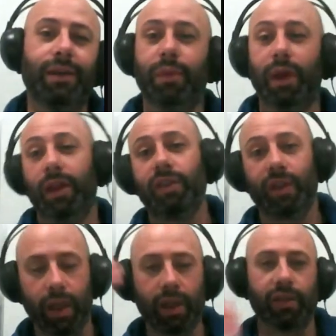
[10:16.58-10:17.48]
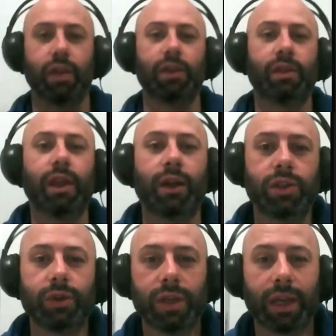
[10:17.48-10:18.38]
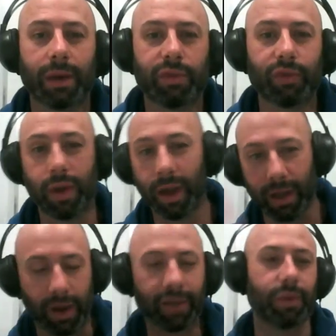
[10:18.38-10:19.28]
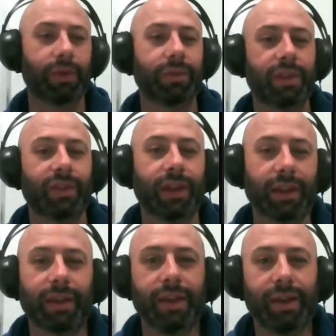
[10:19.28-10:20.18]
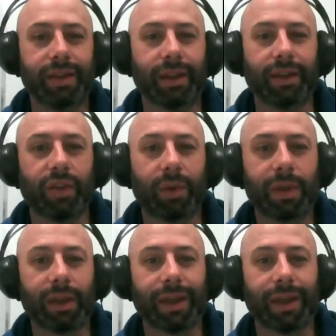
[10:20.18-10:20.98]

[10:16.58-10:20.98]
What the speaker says: but he's a young junior coming through. Anyways, well, that's another topic.